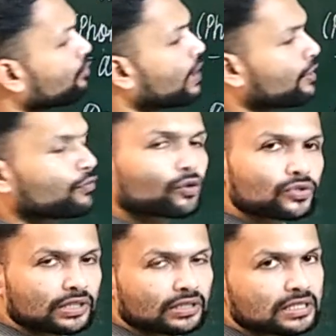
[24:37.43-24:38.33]
via
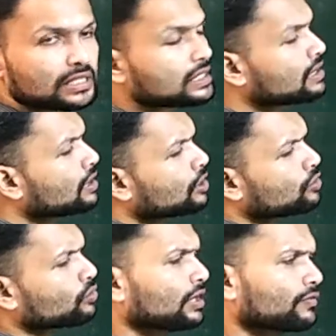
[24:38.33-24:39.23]
photosynthesis
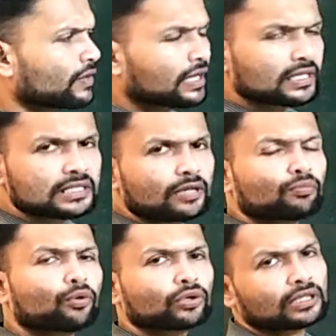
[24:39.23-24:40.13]
to the fungus,
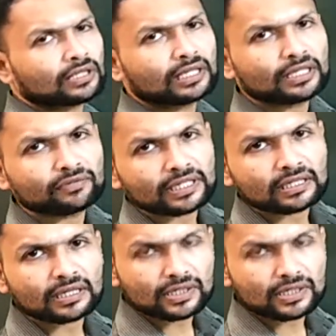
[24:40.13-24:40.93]
and both live in